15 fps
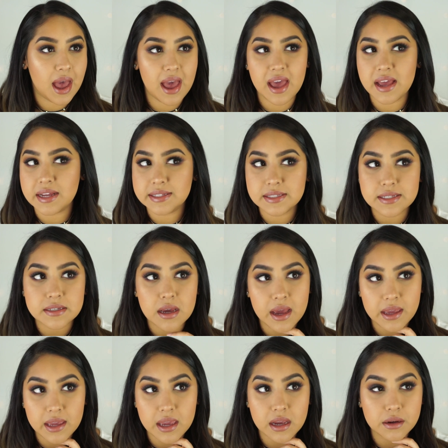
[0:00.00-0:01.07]
And
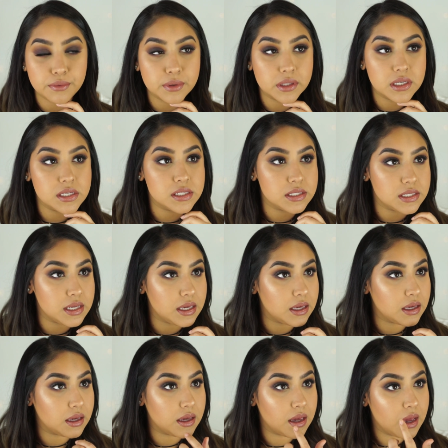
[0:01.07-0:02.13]
I can't really
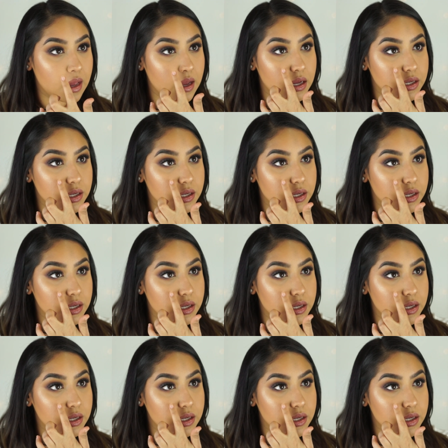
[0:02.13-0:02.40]
see